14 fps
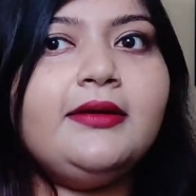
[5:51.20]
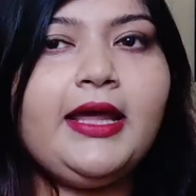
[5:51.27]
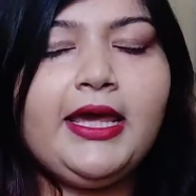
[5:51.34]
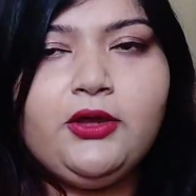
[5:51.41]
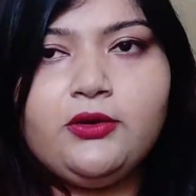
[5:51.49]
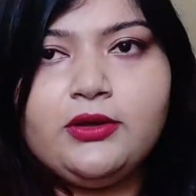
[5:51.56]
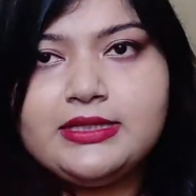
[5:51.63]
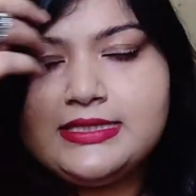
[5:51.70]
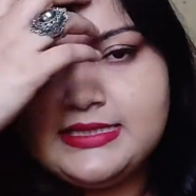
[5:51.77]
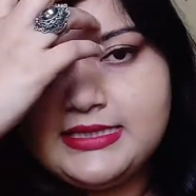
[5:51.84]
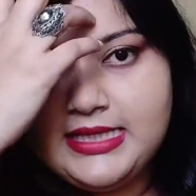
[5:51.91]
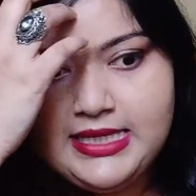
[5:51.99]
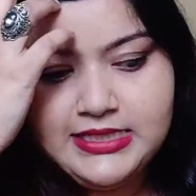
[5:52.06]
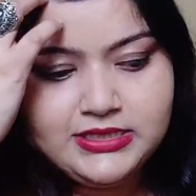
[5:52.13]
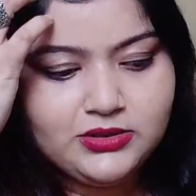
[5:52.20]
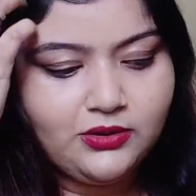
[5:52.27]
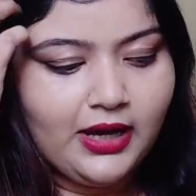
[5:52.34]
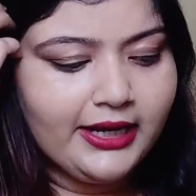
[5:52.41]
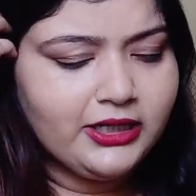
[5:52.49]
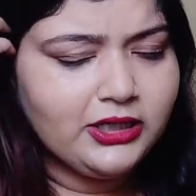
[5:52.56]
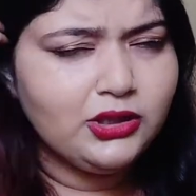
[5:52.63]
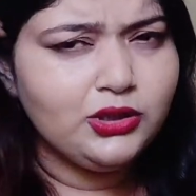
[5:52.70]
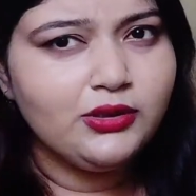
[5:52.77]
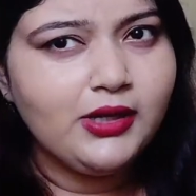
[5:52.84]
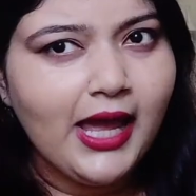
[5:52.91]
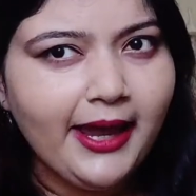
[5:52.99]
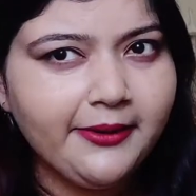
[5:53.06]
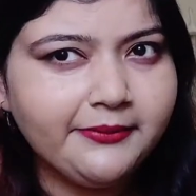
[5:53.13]
like you can see. So
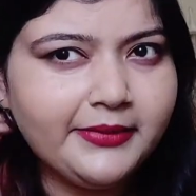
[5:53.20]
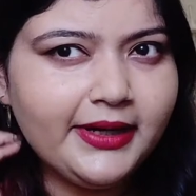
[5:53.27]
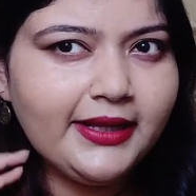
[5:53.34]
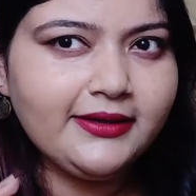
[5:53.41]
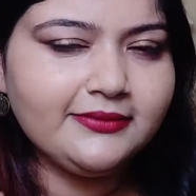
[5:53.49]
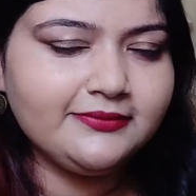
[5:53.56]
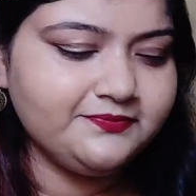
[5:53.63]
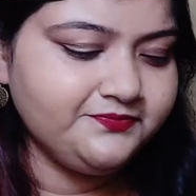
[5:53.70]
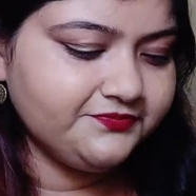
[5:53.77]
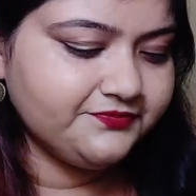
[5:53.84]
I'm like,